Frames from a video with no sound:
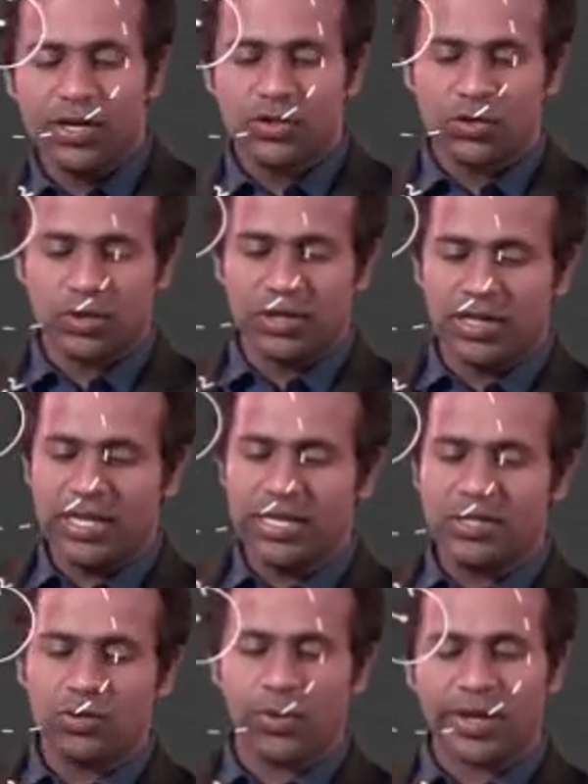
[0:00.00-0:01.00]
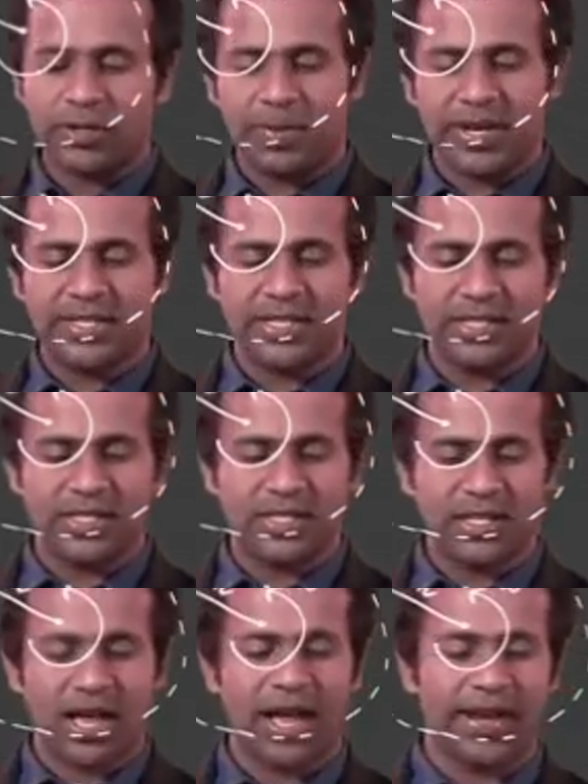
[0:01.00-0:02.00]
so these two
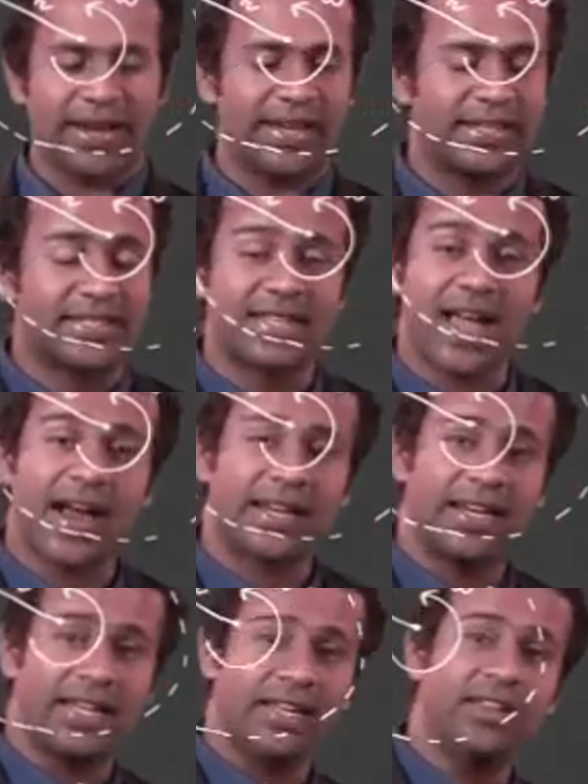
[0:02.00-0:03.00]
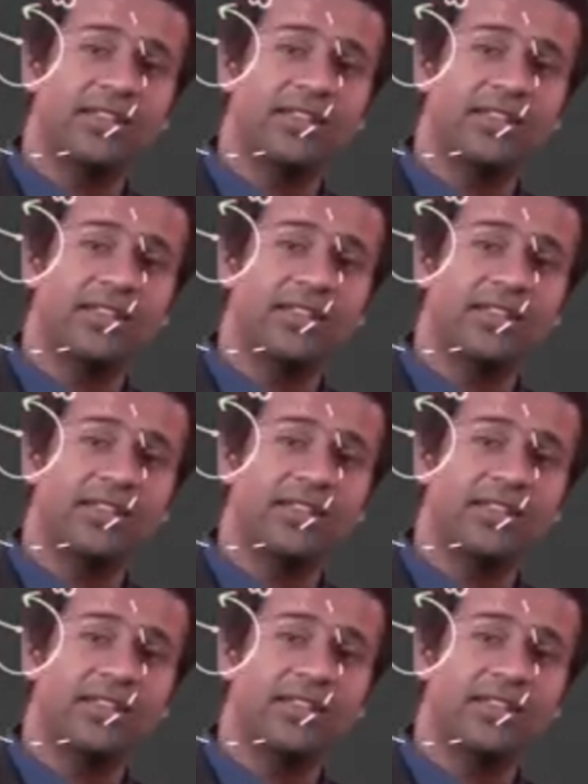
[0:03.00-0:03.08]
expressions are exactly